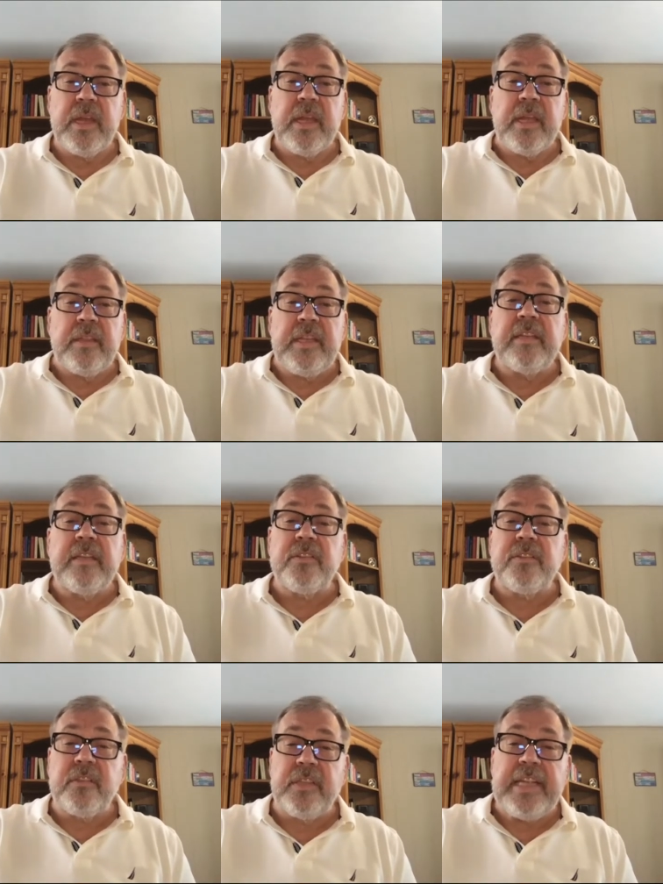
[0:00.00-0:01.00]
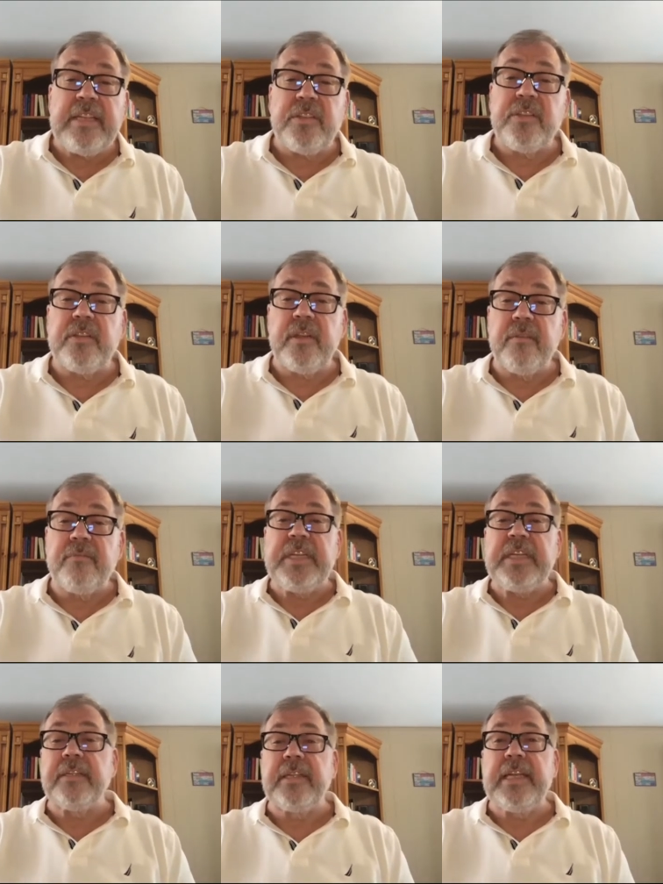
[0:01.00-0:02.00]
This list of
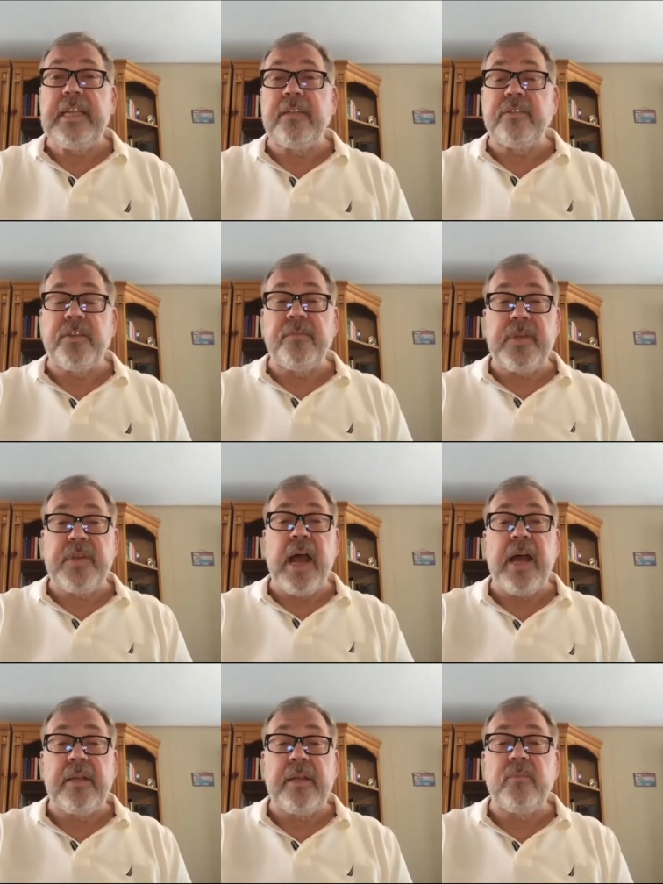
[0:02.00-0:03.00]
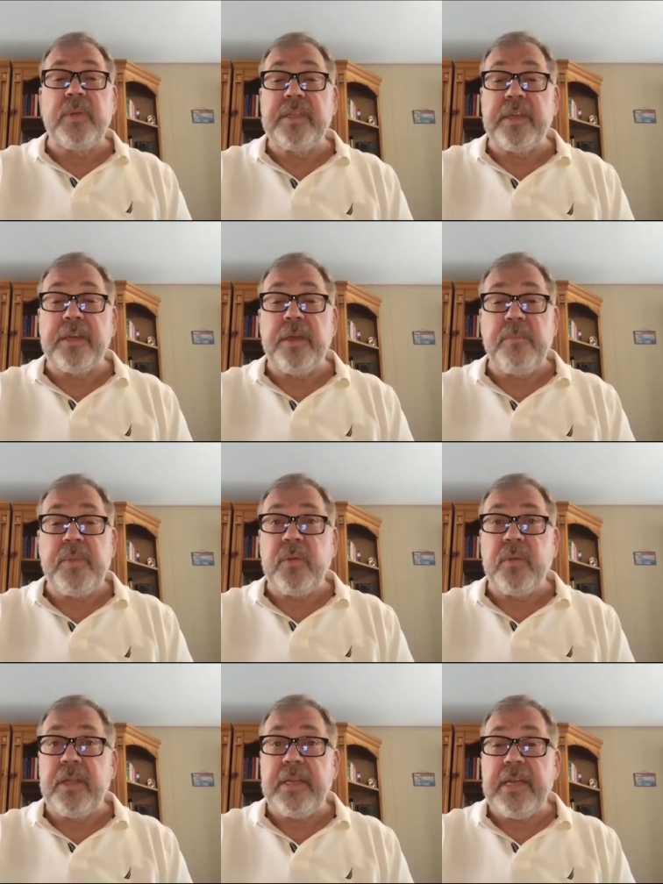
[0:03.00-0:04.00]
dealings of God with the
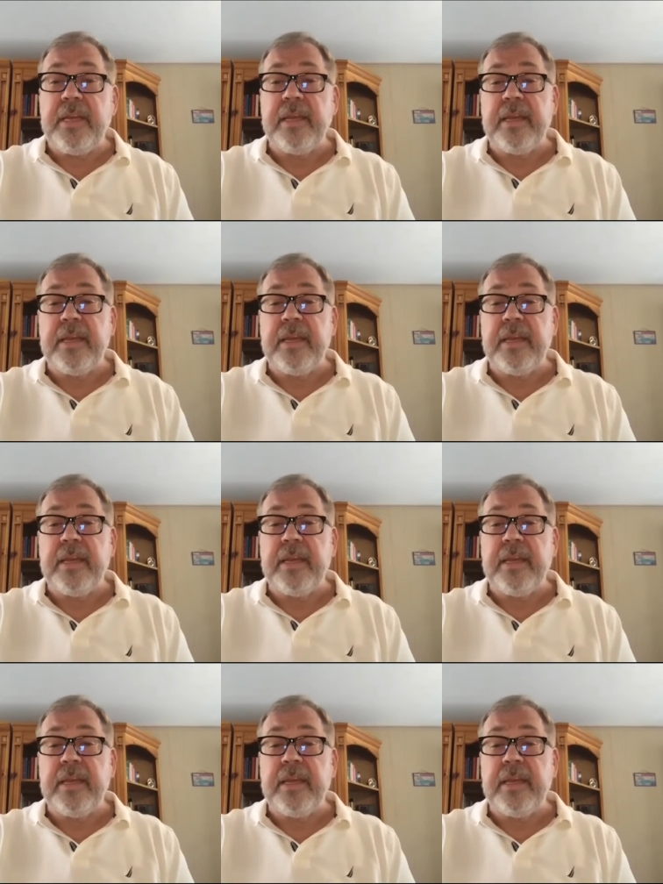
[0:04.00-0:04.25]
community